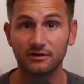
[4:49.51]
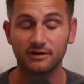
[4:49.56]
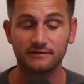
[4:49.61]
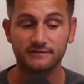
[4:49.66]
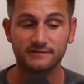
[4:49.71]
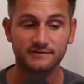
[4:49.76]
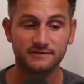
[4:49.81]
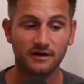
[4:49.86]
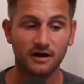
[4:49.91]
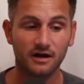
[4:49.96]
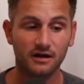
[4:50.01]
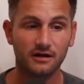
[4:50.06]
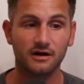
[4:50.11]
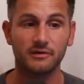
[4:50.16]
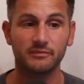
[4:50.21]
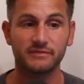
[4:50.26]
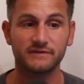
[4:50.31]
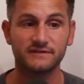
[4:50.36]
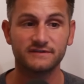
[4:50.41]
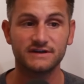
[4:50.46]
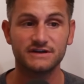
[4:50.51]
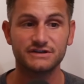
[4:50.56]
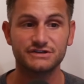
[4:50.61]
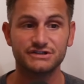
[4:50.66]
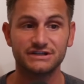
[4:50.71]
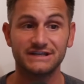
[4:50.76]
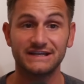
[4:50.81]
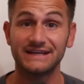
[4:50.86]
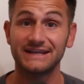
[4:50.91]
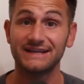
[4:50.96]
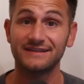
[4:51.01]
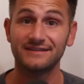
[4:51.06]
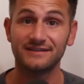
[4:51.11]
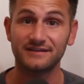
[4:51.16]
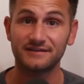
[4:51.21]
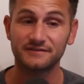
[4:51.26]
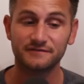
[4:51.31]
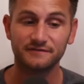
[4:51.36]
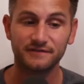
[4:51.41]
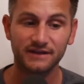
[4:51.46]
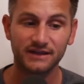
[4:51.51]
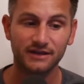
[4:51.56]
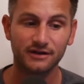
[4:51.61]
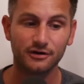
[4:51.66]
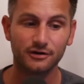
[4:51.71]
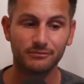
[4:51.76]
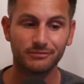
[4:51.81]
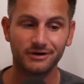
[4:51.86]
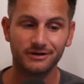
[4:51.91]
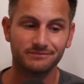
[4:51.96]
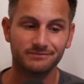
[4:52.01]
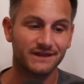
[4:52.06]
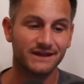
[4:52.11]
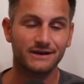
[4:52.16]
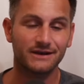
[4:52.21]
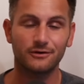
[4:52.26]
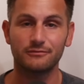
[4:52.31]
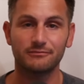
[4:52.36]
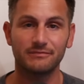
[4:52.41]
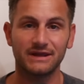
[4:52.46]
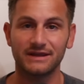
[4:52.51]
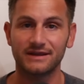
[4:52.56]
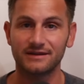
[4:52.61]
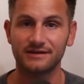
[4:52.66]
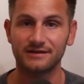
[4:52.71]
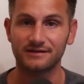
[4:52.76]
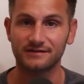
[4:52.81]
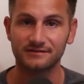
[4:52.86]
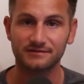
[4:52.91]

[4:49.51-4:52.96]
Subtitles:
of stock compensation in this figure, but they don't make it